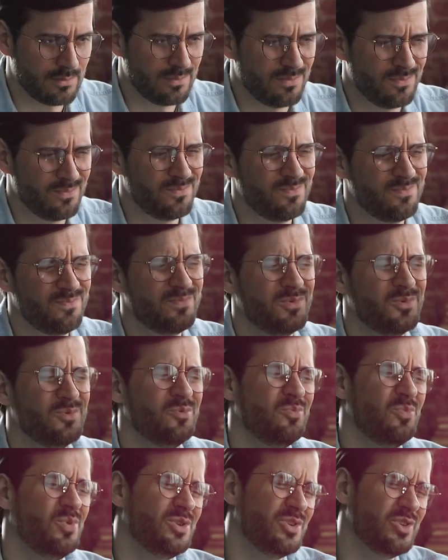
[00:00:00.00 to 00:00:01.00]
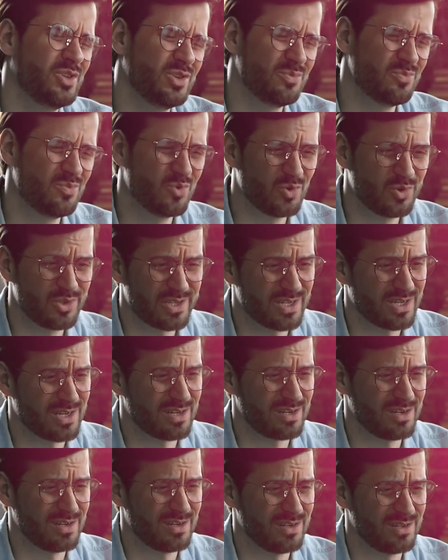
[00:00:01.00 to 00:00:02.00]
by claiming the opportunity is available
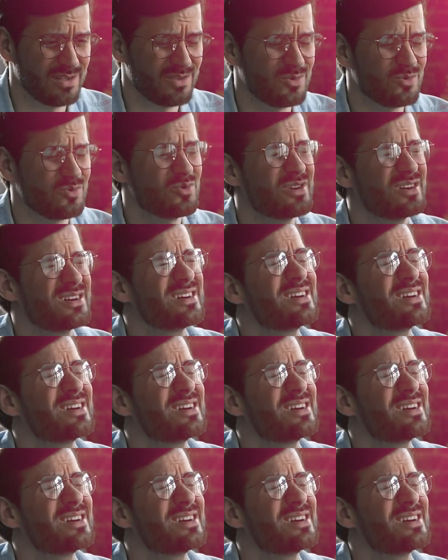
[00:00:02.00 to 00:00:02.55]
for a limited time